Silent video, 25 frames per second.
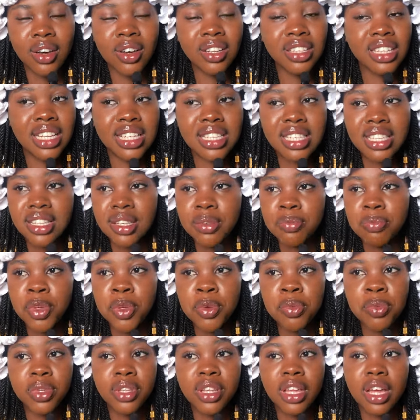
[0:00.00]
Honestly,
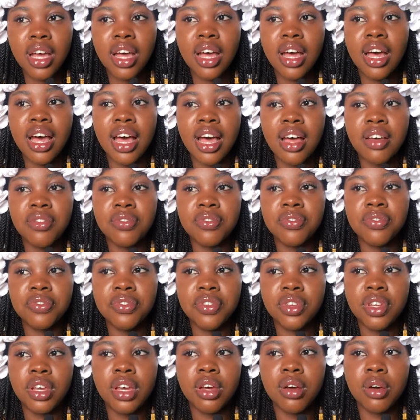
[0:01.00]
people that have
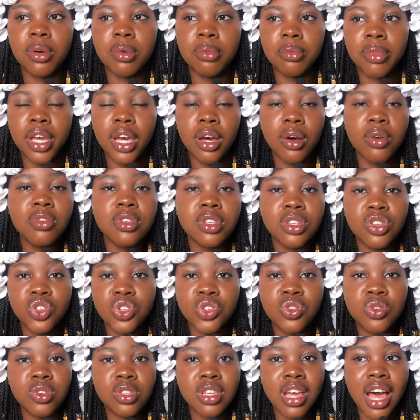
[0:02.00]
um, health
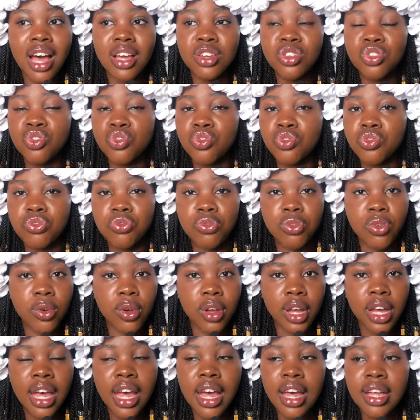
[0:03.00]
issues are
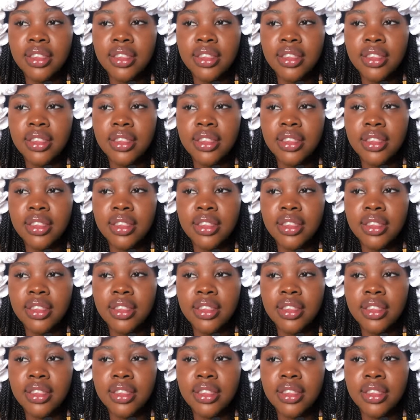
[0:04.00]
strong.